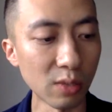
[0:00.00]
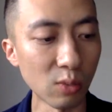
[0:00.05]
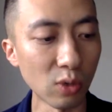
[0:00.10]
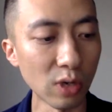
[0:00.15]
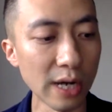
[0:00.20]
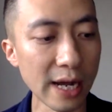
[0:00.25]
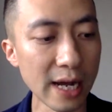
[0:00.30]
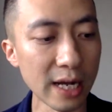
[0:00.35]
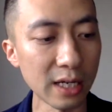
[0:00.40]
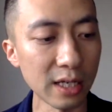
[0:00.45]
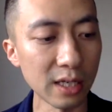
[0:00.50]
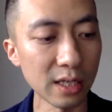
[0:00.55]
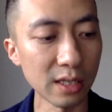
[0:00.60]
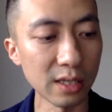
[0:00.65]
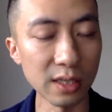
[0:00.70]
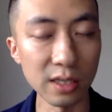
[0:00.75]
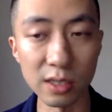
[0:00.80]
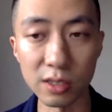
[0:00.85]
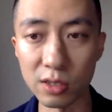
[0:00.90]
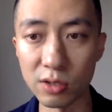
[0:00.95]
We're adding
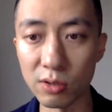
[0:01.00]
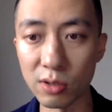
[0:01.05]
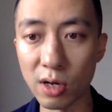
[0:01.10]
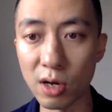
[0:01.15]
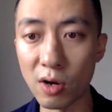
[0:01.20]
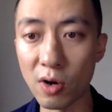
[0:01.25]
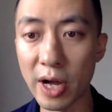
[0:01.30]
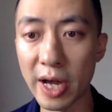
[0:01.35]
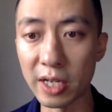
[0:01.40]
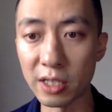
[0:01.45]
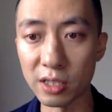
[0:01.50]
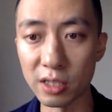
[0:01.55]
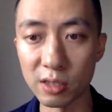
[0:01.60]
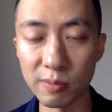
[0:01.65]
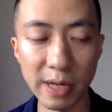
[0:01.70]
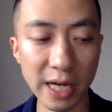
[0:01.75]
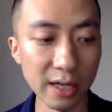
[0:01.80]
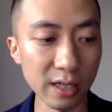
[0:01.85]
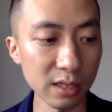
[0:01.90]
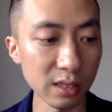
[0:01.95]
this to the All Access
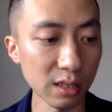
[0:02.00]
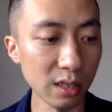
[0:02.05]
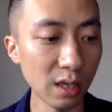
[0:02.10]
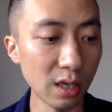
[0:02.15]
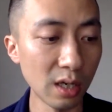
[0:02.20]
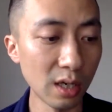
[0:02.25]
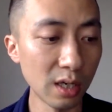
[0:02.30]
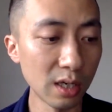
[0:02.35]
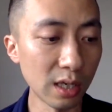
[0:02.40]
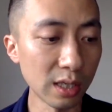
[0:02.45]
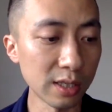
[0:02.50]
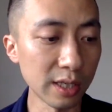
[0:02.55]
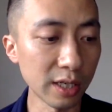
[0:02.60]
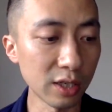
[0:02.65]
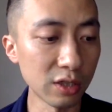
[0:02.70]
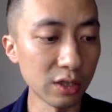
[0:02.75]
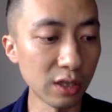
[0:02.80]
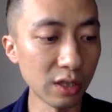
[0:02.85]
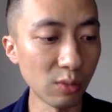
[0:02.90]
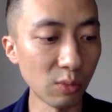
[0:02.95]
Pass
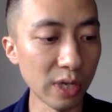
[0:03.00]
section.